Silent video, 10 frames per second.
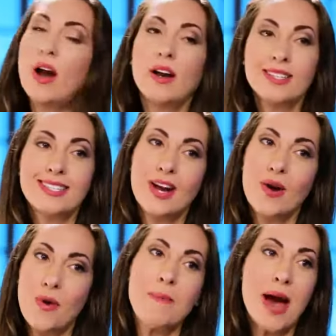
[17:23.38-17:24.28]
neurotics
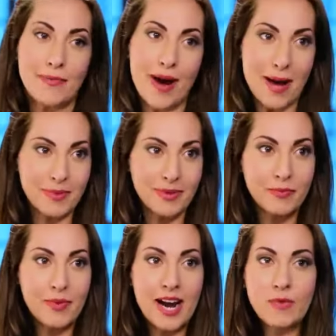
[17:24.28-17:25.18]
get a bad rap,
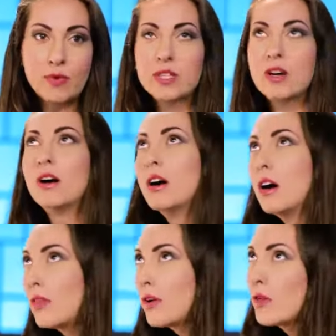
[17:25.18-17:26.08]
right? Everyone's like,
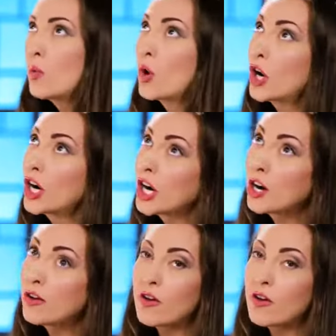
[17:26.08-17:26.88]
oh, they're the worrier.